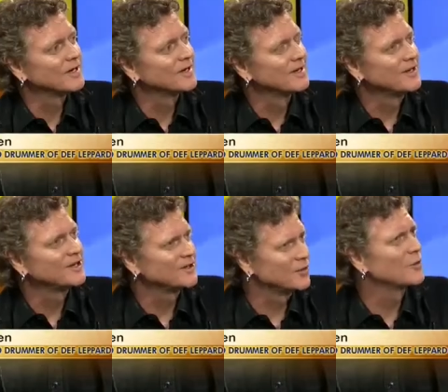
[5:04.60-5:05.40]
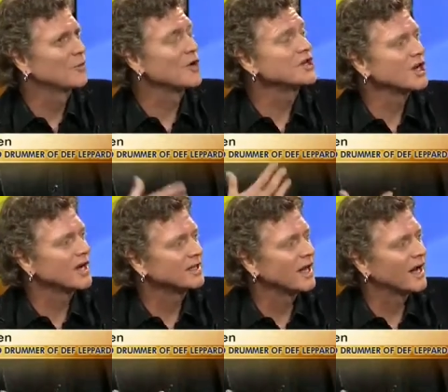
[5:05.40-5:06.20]
uh, to
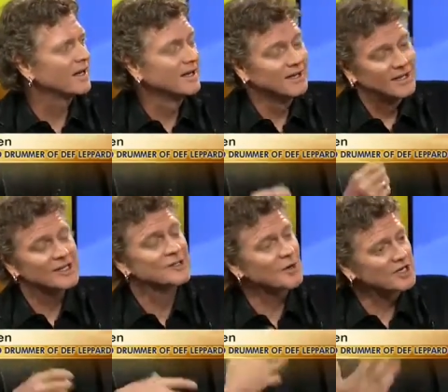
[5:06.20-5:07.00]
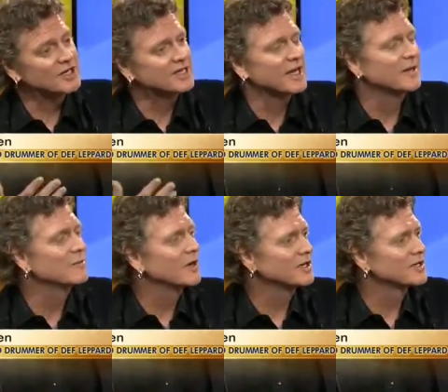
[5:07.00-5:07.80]
appreciate that, and especially
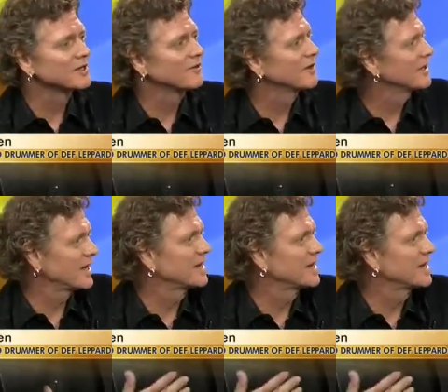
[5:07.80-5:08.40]
taking pictures of it.